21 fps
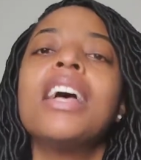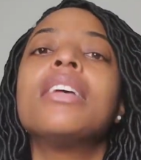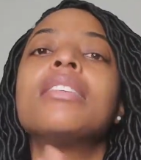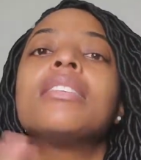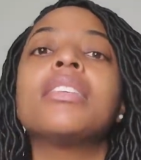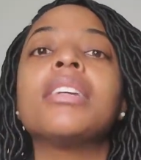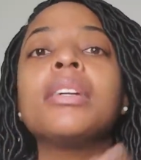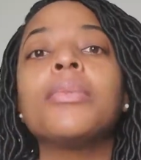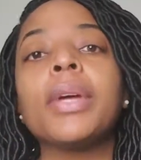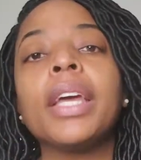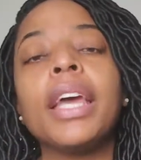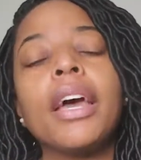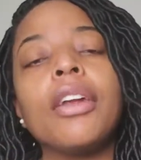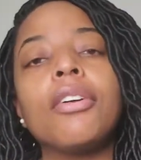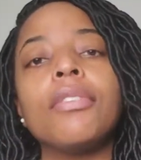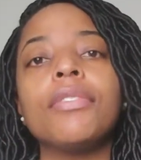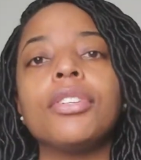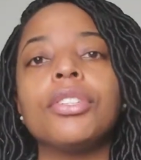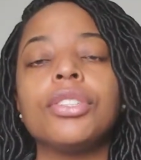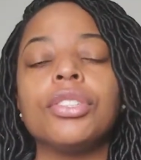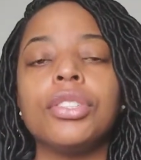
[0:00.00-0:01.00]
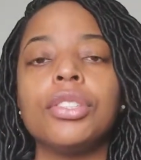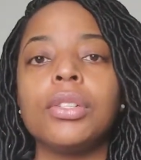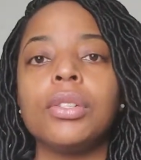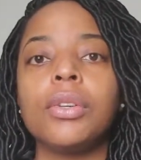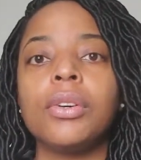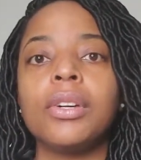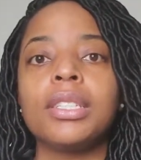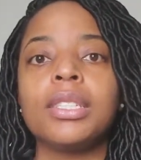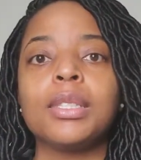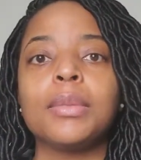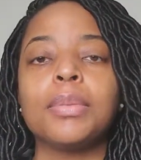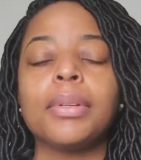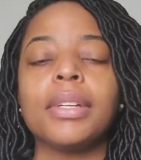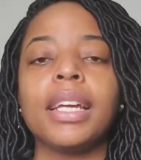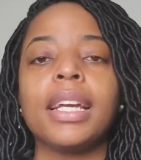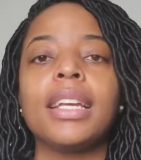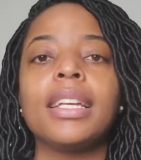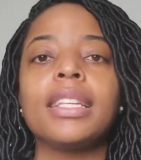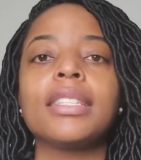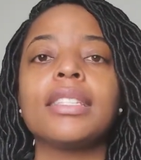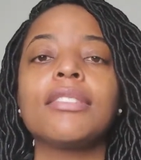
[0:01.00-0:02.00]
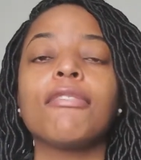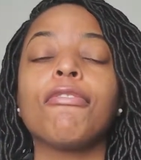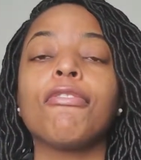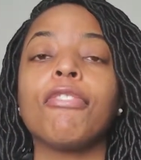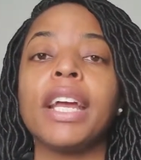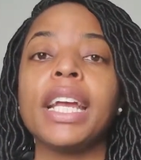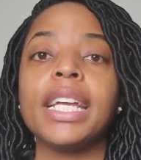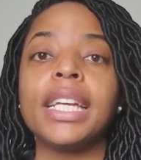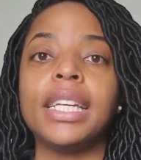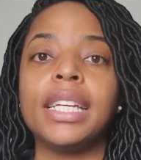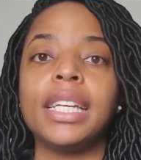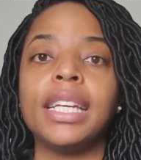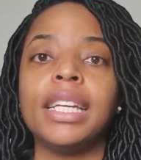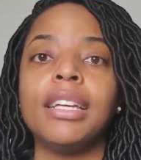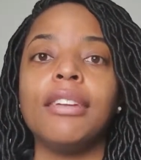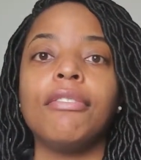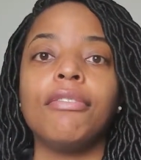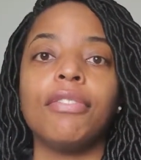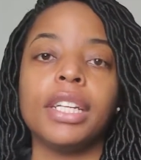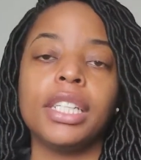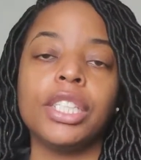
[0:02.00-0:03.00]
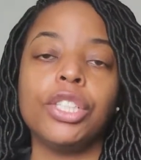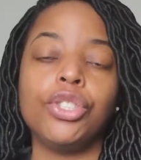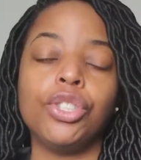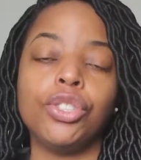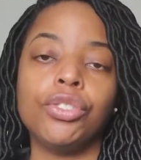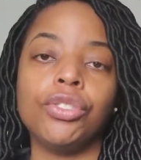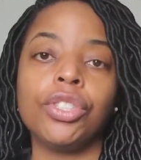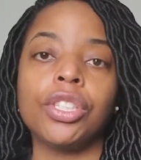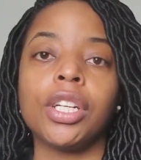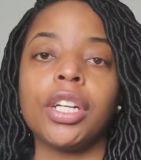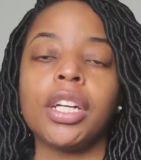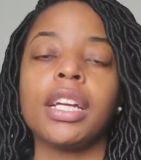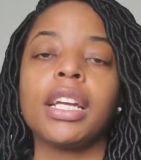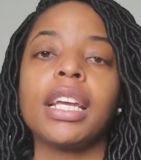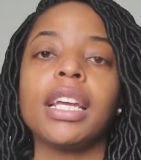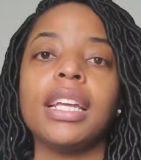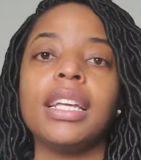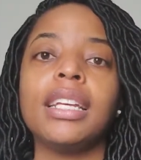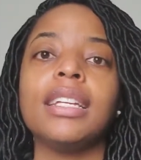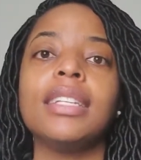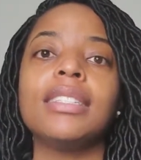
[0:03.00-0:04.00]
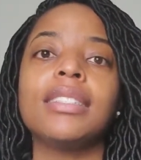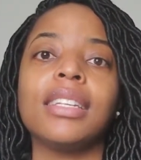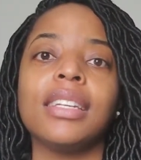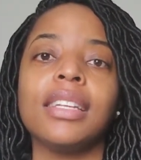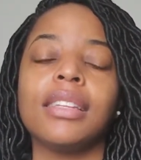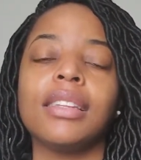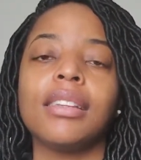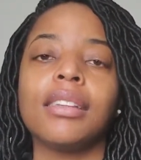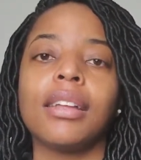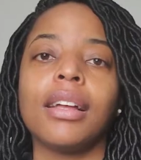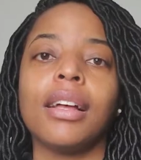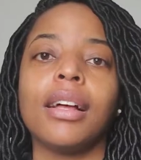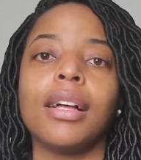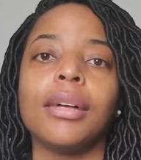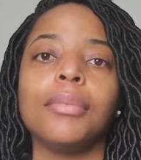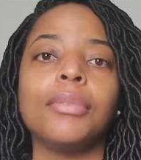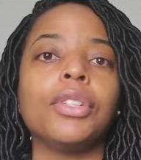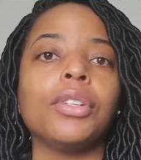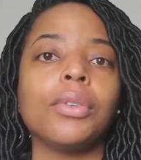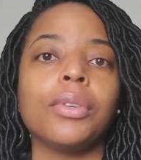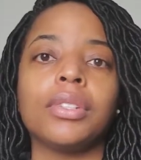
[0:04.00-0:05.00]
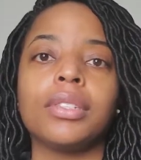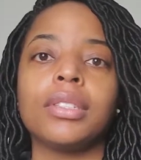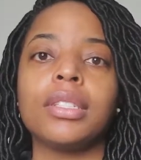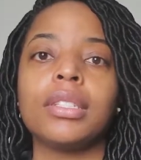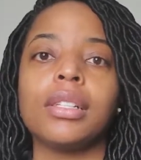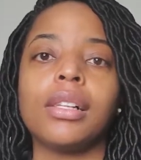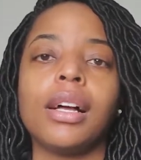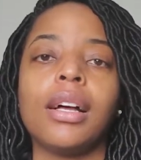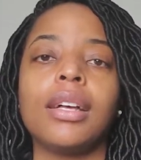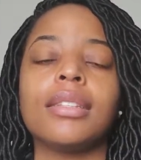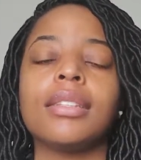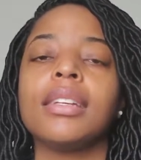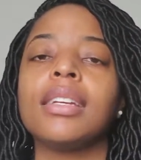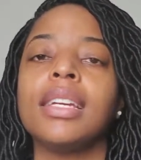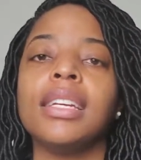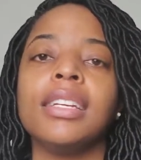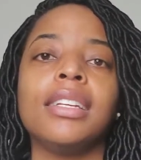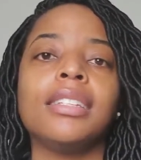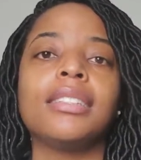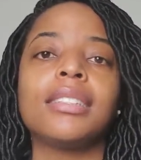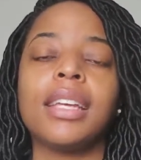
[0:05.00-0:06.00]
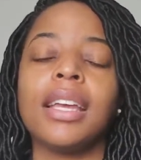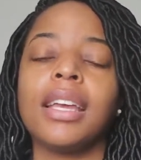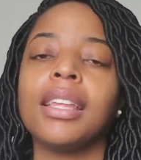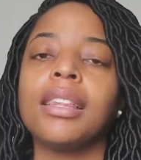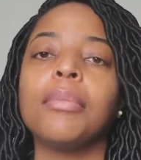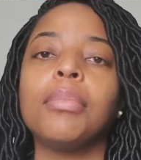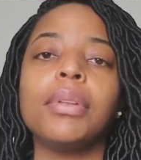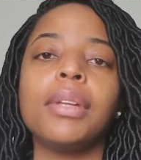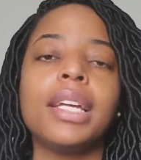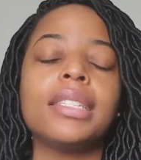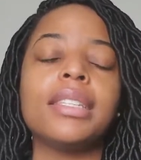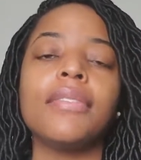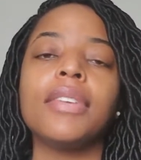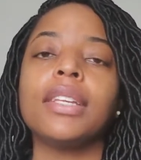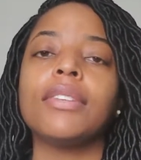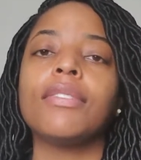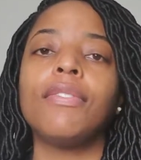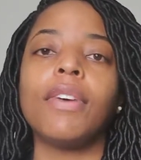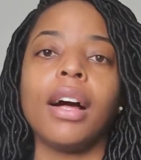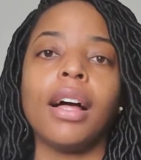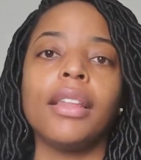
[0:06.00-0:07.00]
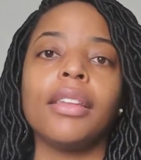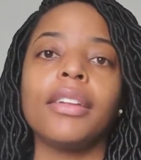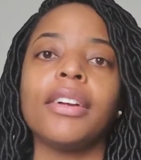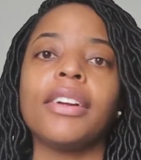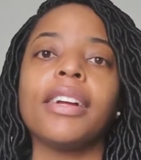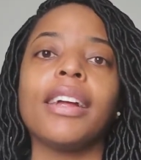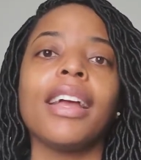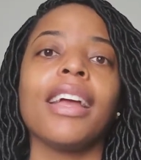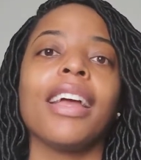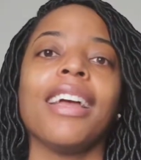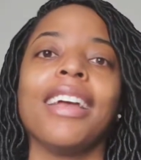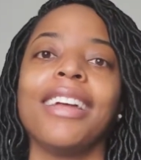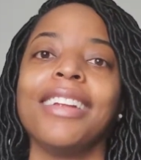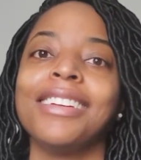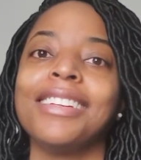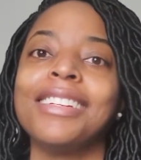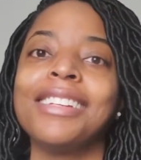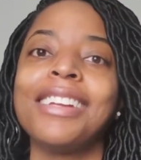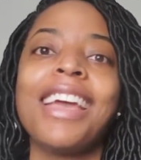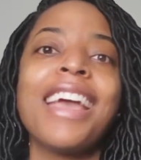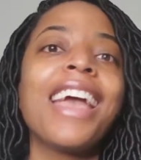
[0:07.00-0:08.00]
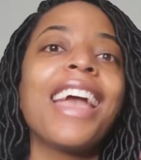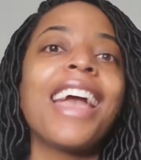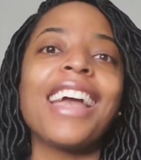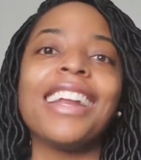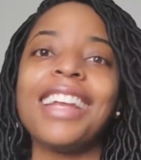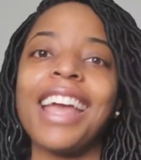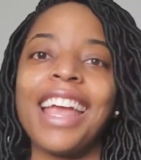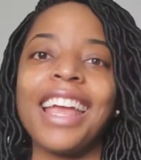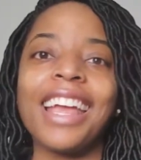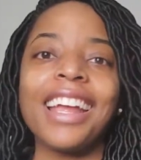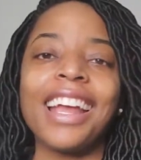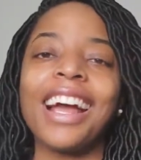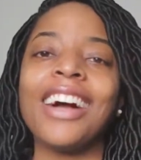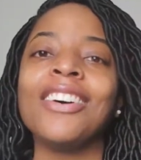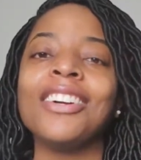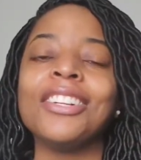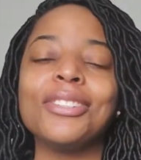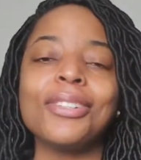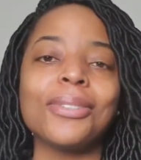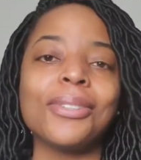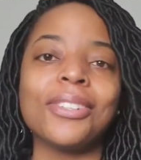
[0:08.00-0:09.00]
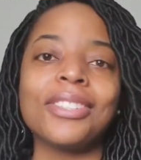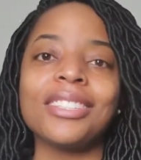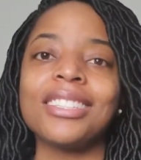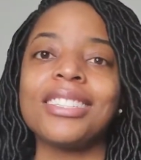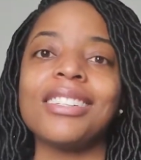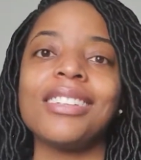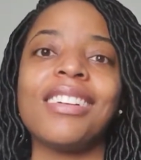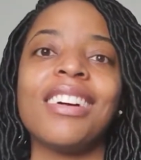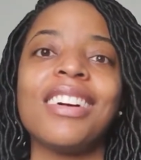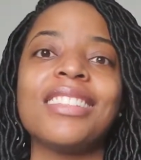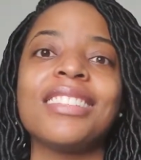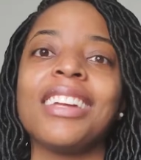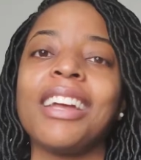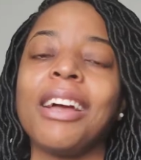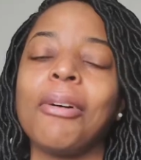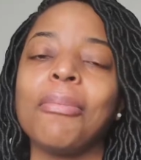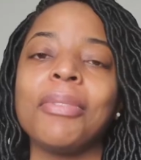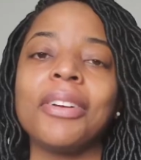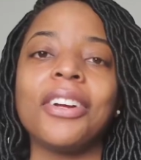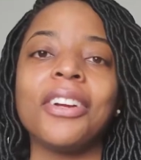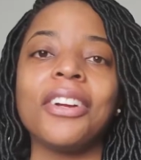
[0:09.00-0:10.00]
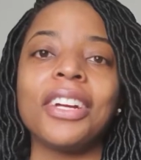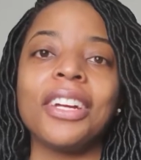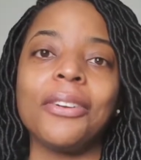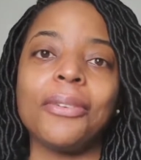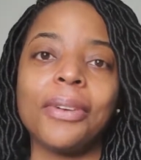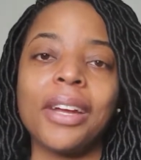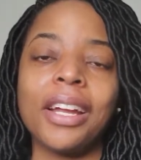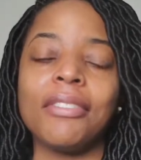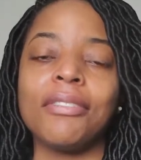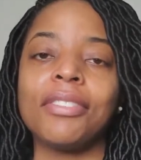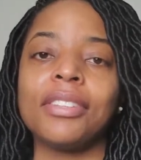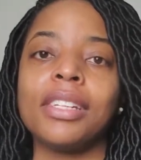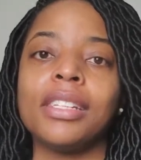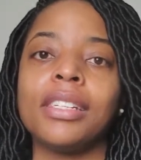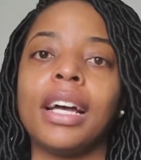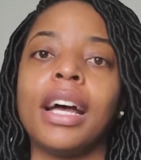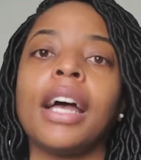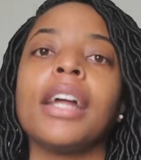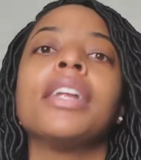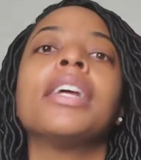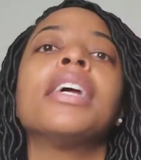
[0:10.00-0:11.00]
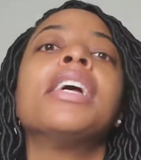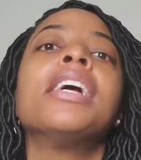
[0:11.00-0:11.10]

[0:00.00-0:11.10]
So then we head over to Dolores's place. Frankie Jr., he's in Dolores's closet. He's taking the place of his father and hanging out in Dolores's closet, helping her get ready for the yacht.